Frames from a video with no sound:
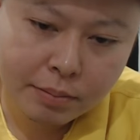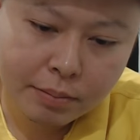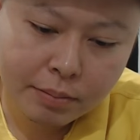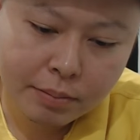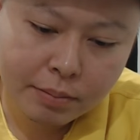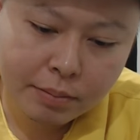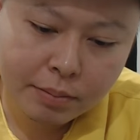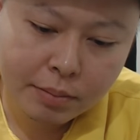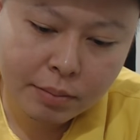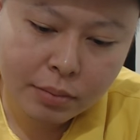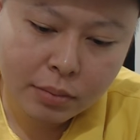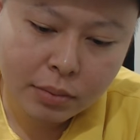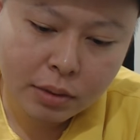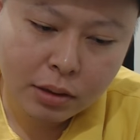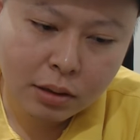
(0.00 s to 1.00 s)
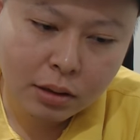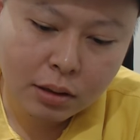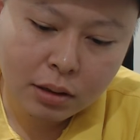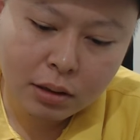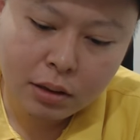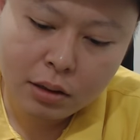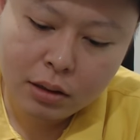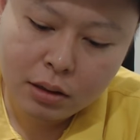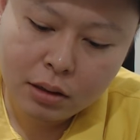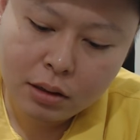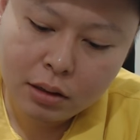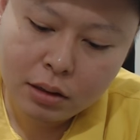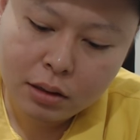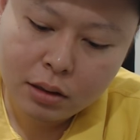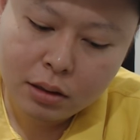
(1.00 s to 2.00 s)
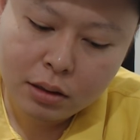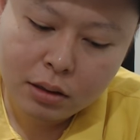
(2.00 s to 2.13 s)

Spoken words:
[no speech]